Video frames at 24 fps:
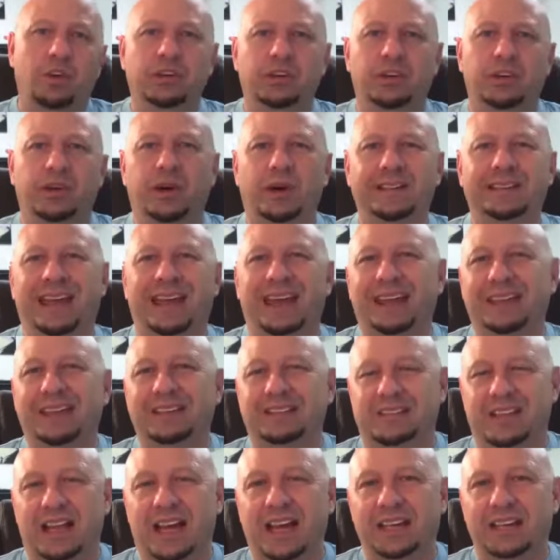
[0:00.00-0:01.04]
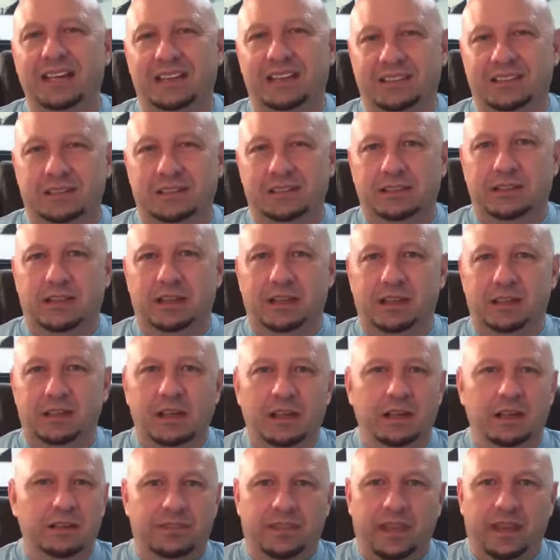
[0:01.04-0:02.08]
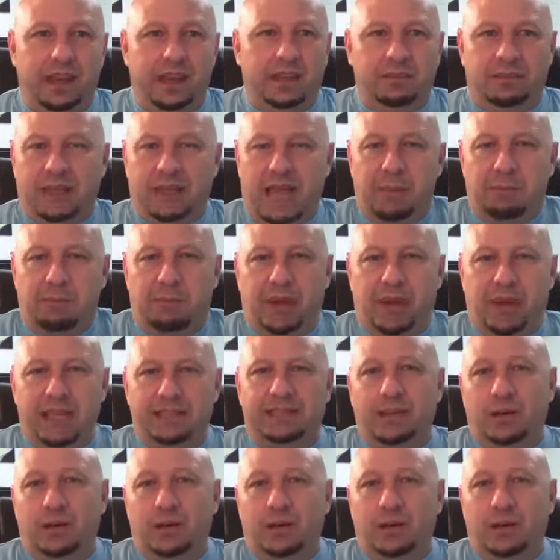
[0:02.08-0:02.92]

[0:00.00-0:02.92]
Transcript: you know what, the anxiety isn't uh, that, that bad.